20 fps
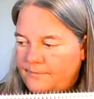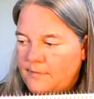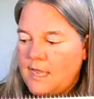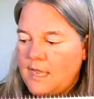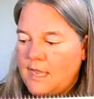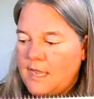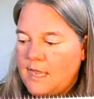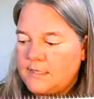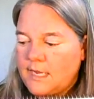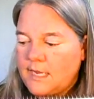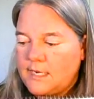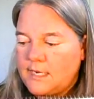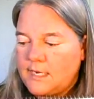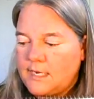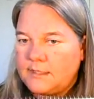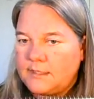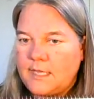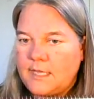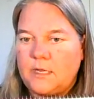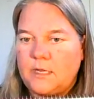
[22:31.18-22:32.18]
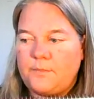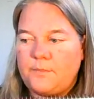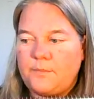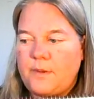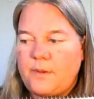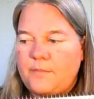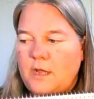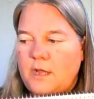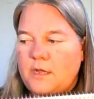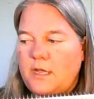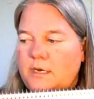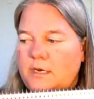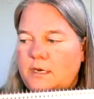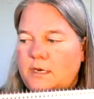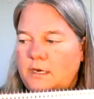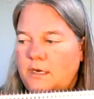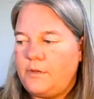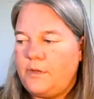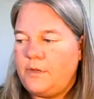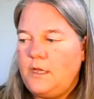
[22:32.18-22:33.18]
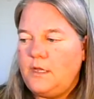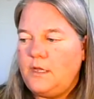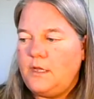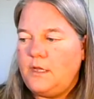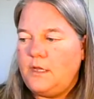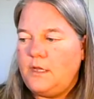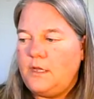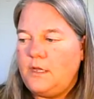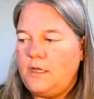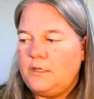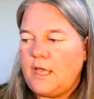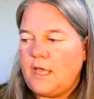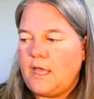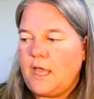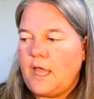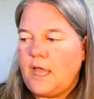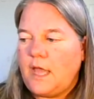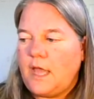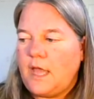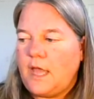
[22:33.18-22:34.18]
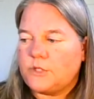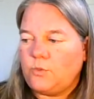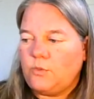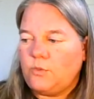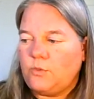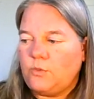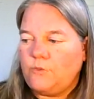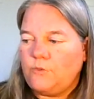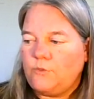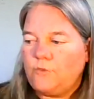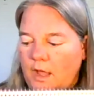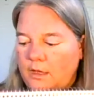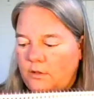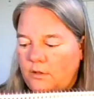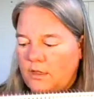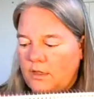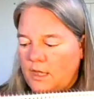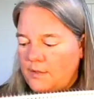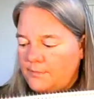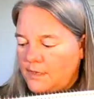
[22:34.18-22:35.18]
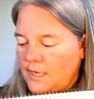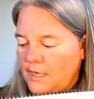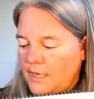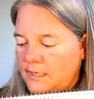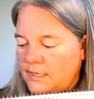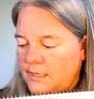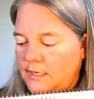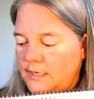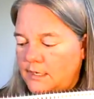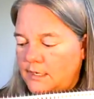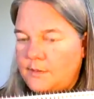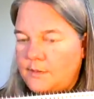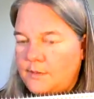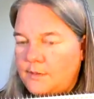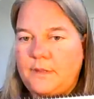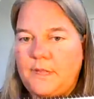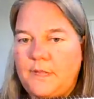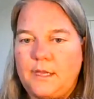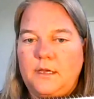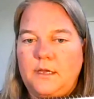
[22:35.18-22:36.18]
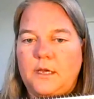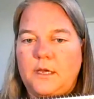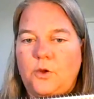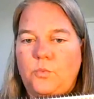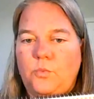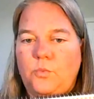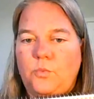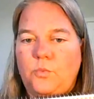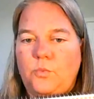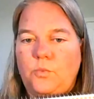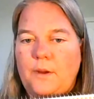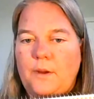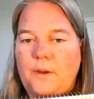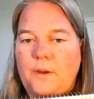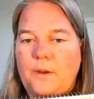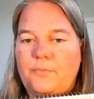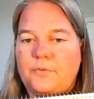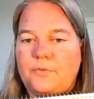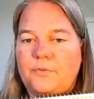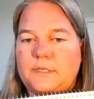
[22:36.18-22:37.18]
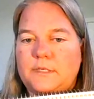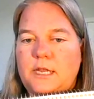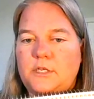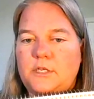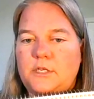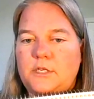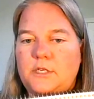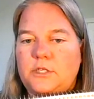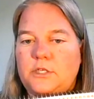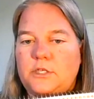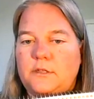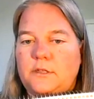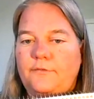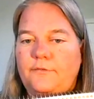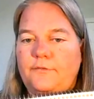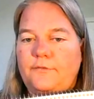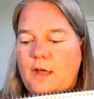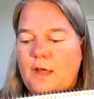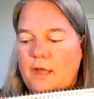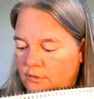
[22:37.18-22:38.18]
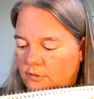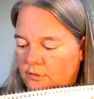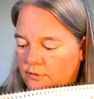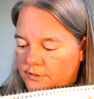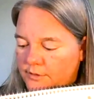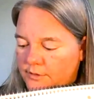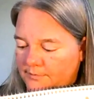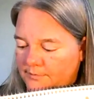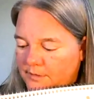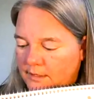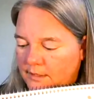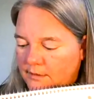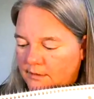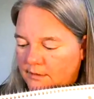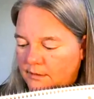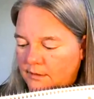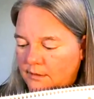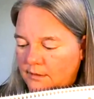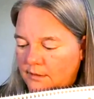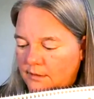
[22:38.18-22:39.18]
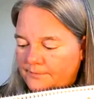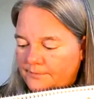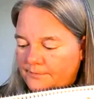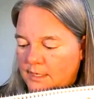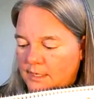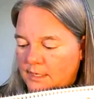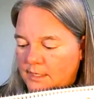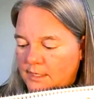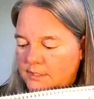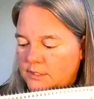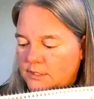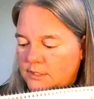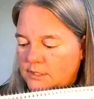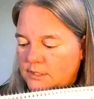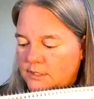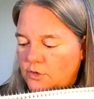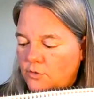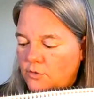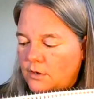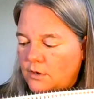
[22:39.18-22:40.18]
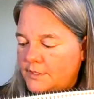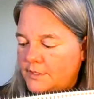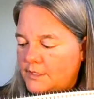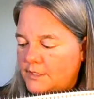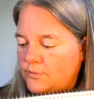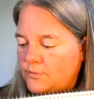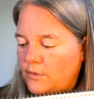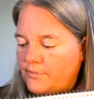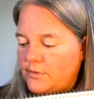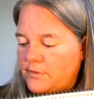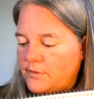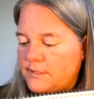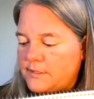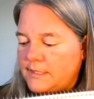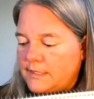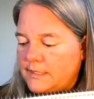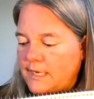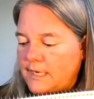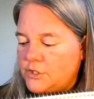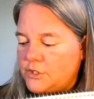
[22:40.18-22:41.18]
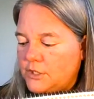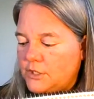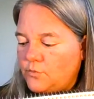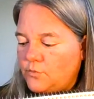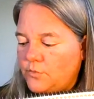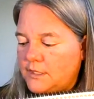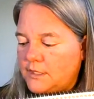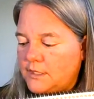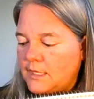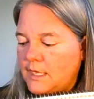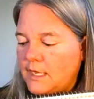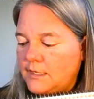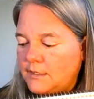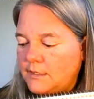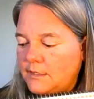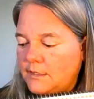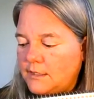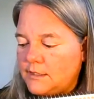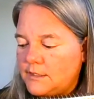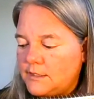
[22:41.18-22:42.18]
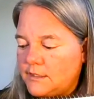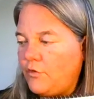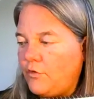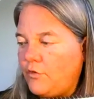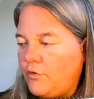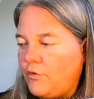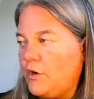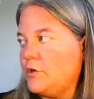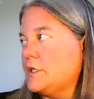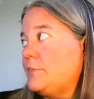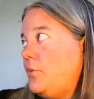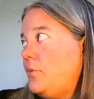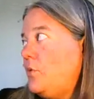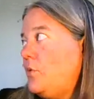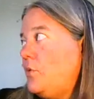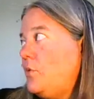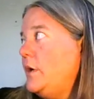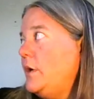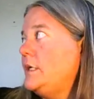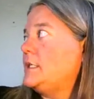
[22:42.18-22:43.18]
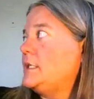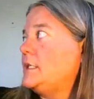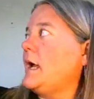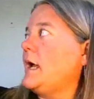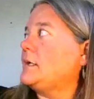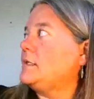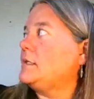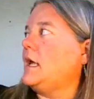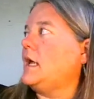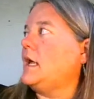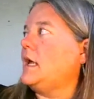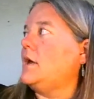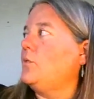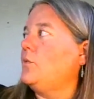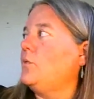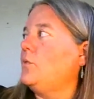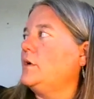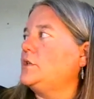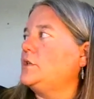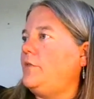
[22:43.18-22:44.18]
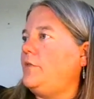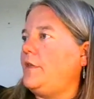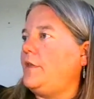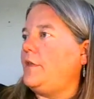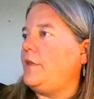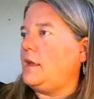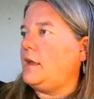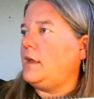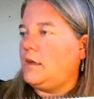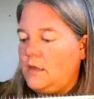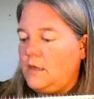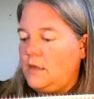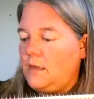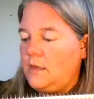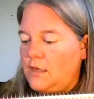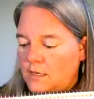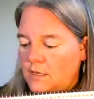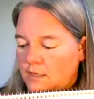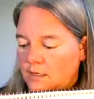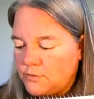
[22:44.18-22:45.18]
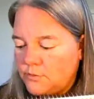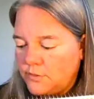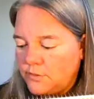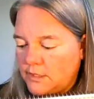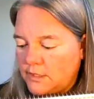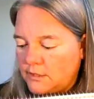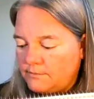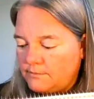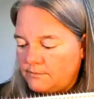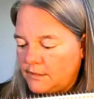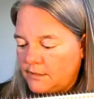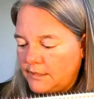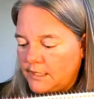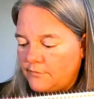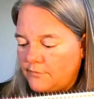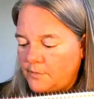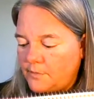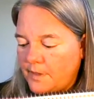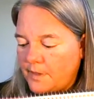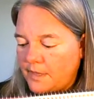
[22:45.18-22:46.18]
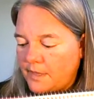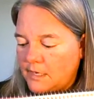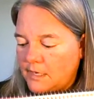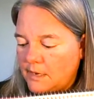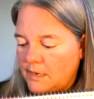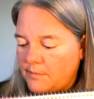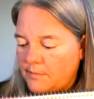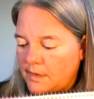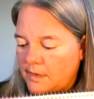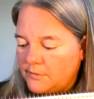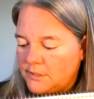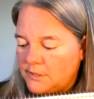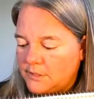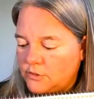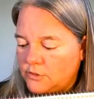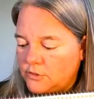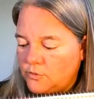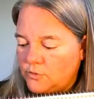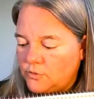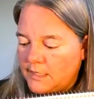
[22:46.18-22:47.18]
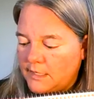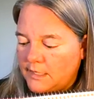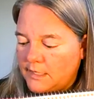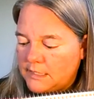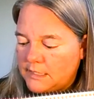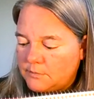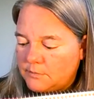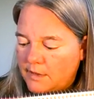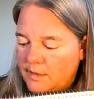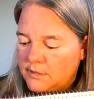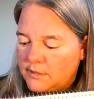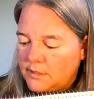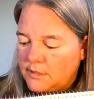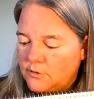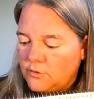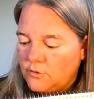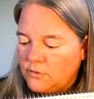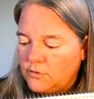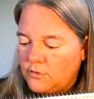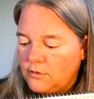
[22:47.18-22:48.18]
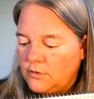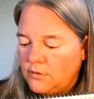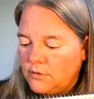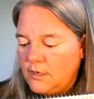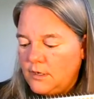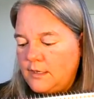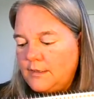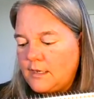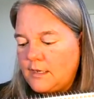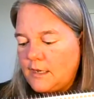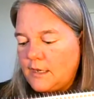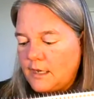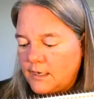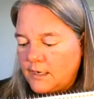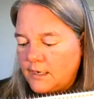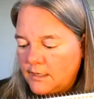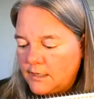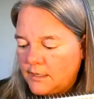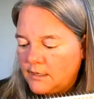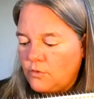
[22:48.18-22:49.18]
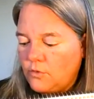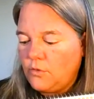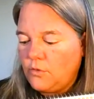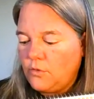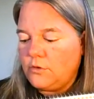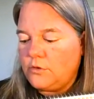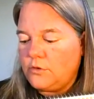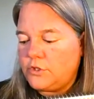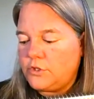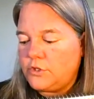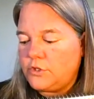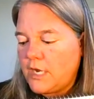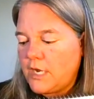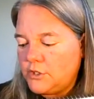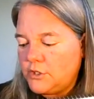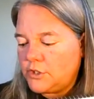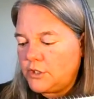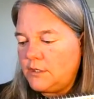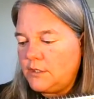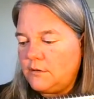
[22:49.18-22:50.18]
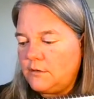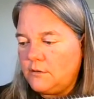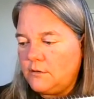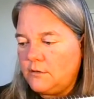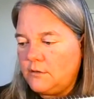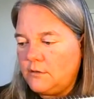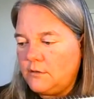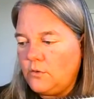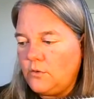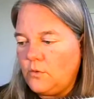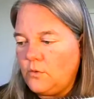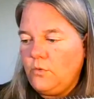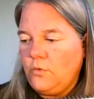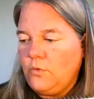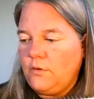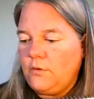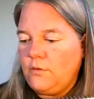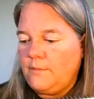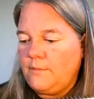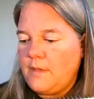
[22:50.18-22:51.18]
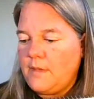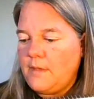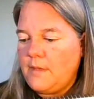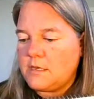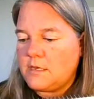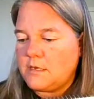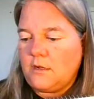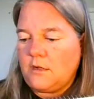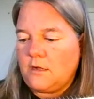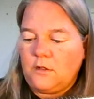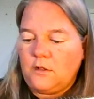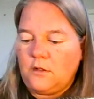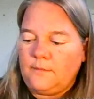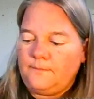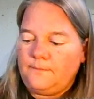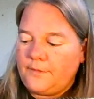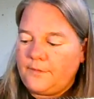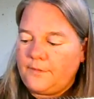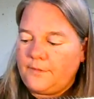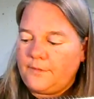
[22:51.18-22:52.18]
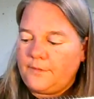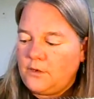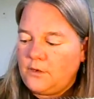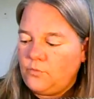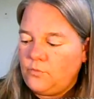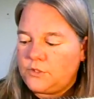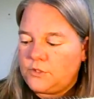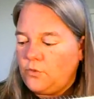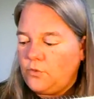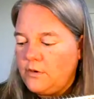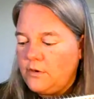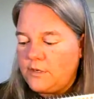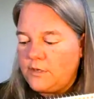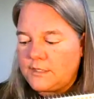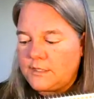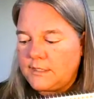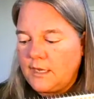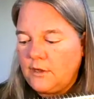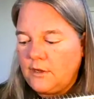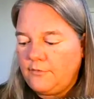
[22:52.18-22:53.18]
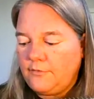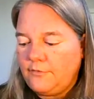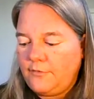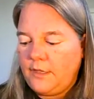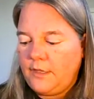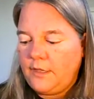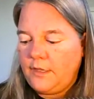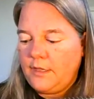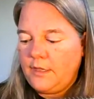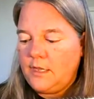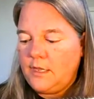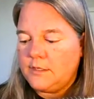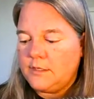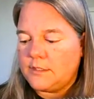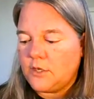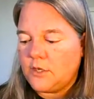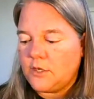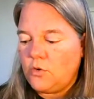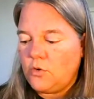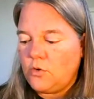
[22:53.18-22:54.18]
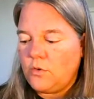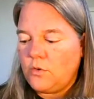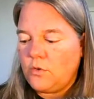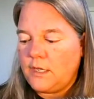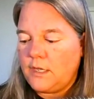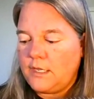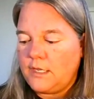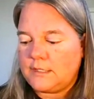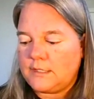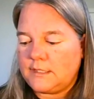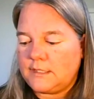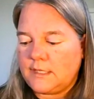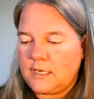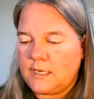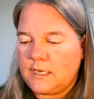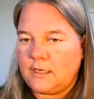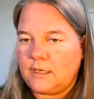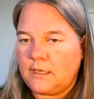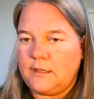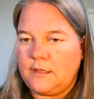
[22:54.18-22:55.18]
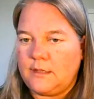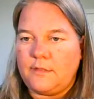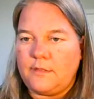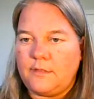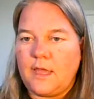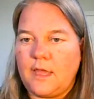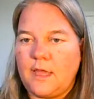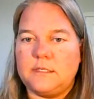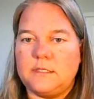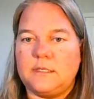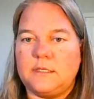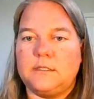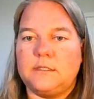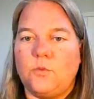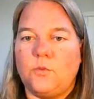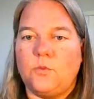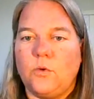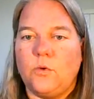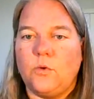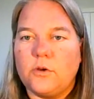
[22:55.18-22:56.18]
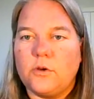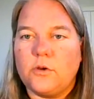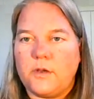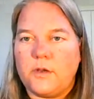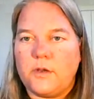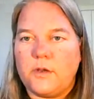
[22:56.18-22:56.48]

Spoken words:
as I cut that up, I'm not cutting up the actual file, I'm cutting up like a representation of the file or something. And so this representation within the editing software just points back to that original thing. Because with a click of a button, I'm able to expand it or cut it or change it or make it all restore itself. So it's like that easy to work with.